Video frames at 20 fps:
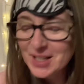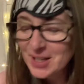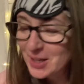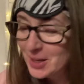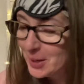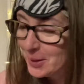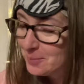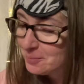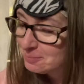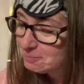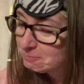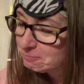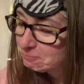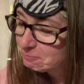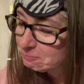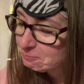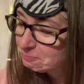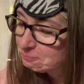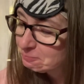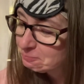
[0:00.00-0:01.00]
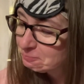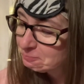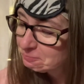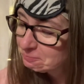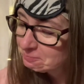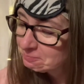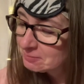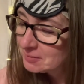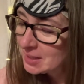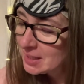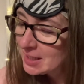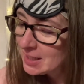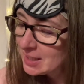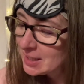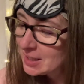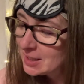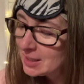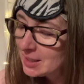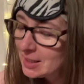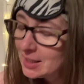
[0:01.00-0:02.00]
him.
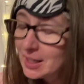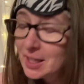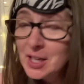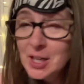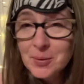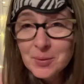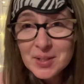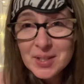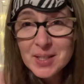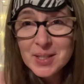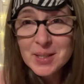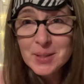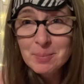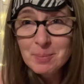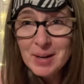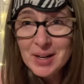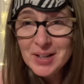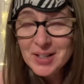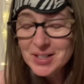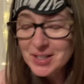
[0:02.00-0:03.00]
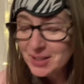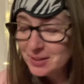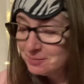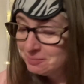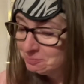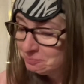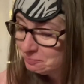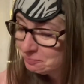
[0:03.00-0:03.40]
And he was a Samaritan.